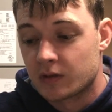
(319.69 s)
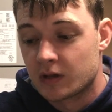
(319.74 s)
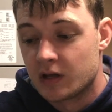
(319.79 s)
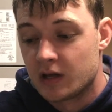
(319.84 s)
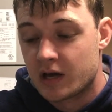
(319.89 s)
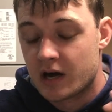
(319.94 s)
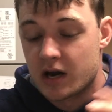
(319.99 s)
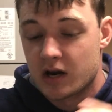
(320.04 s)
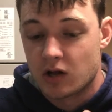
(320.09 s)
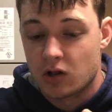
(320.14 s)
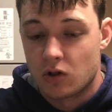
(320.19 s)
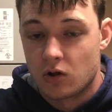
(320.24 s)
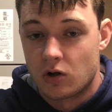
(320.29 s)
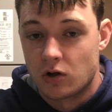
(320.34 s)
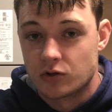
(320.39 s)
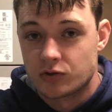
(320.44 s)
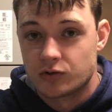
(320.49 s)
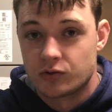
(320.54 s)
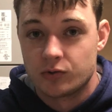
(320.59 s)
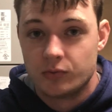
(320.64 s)
he kind of
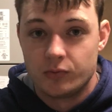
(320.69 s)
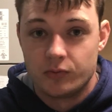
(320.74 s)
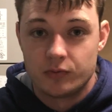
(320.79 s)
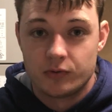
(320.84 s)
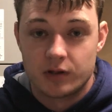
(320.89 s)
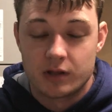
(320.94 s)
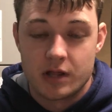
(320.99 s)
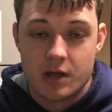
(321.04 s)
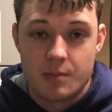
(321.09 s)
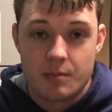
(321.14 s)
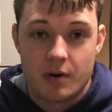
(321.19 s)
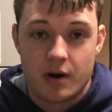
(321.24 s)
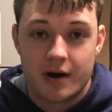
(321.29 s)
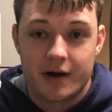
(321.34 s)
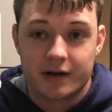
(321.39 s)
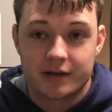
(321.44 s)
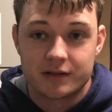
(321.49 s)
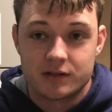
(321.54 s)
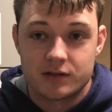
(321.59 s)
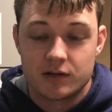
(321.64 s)
glossed through the limb
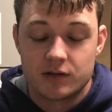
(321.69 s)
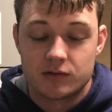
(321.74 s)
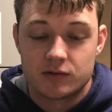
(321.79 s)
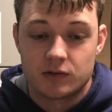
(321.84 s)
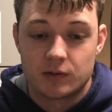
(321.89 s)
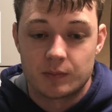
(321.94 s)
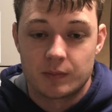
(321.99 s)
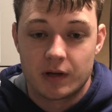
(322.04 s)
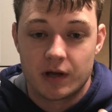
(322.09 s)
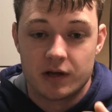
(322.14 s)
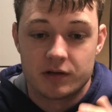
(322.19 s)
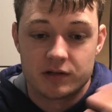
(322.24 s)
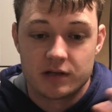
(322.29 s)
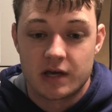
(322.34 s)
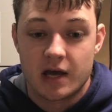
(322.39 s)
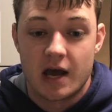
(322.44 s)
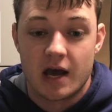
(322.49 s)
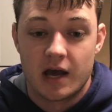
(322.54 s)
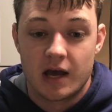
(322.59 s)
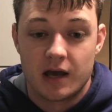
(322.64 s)
pocket system because he
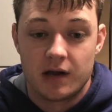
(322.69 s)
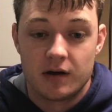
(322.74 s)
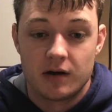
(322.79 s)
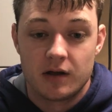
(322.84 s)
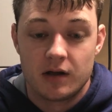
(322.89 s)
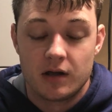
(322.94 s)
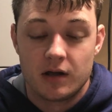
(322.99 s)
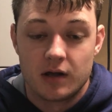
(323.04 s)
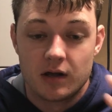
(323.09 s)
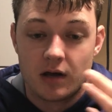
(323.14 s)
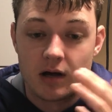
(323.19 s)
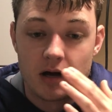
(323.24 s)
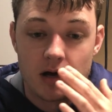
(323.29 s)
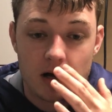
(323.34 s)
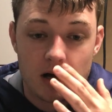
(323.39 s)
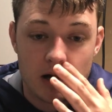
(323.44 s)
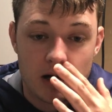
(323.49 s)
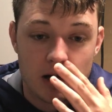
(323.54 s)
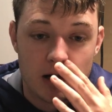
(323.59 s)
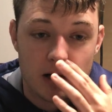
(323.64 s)
had
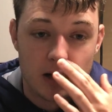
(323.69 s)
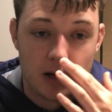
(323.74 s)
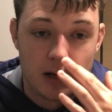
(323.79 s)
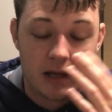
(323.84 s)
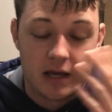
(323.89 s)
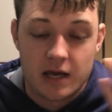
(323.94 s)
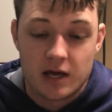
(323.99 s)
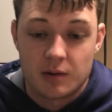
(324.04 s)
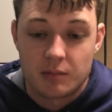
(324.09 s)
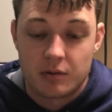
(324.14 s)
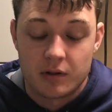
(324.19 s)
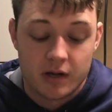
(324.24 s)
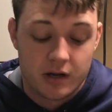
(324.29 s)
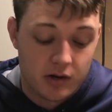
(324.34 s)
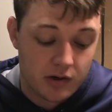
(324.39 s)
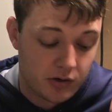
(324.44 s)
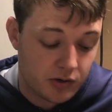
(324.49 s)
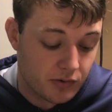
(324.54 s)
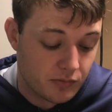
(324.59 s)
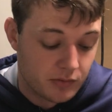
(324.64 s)
a
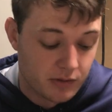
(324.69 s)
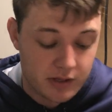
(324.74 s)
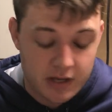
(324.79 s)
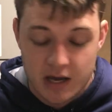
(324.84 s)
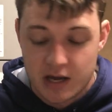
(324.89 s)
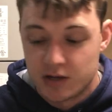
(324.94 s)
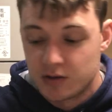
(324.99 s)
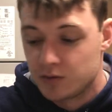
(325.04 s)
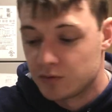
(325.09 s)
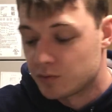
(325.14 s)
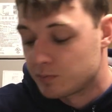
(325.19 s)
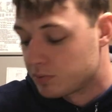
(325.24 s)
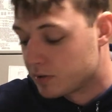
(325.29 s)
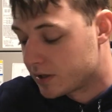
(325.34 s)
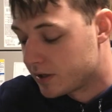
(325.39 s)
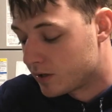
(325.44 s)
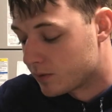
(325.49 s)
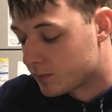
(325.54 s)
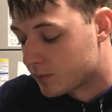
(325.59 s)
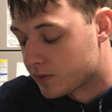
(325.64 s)
planer. You really can't use a
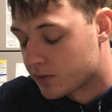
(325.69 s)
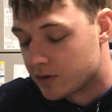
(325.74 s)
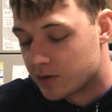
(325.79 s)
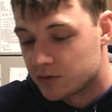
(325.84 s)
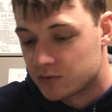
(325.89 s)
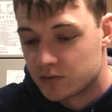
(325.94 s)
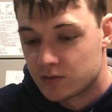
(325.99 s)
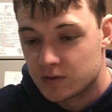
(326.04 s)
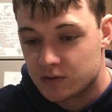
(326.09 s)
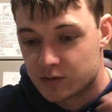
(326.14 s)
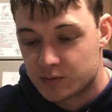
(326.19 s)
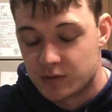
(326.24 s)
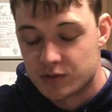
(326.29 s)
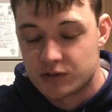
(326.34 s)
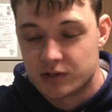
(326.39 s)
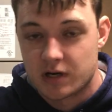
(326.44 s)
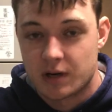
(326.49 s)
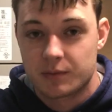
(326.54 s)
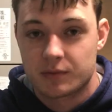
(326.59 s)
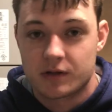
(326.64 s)
planer with this,
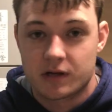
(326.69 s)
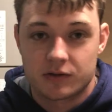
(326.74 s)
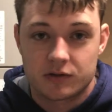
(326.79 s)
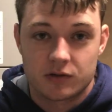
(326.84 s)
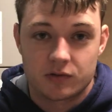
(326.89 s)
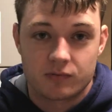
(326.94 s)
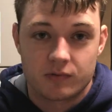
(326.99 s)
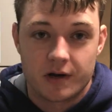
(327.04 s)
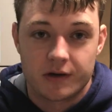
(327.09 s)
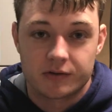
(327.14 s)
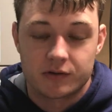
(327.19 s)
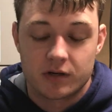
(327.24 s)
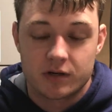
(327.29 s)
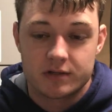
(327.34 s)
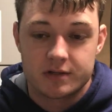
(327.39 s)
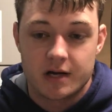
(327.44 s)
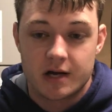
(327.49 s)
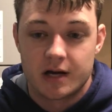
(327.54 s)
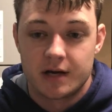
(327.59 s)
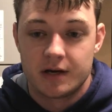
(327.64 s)
especially not without this riser
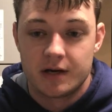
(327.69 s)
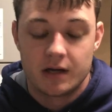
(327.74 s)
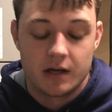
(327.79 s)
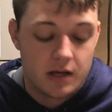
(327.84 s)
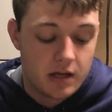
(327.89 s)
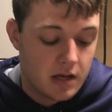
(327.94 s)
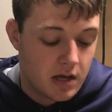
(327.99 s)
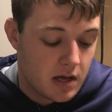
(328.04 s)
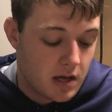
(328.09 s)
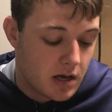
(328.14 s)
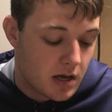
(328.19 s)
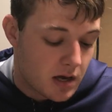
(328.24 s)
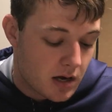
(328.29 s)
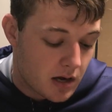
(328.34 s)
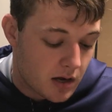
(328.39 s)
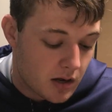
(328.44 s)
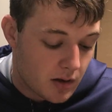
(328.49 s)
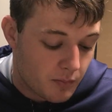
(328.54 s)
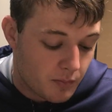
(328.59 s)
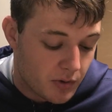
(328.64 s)
design.
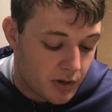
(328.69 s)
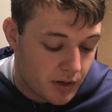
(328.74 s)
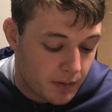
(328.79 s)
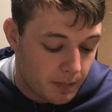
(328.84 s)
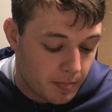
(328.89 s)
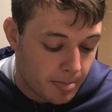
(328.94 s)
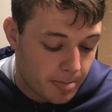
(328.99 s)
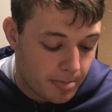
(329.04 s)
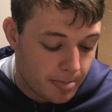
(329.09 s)
But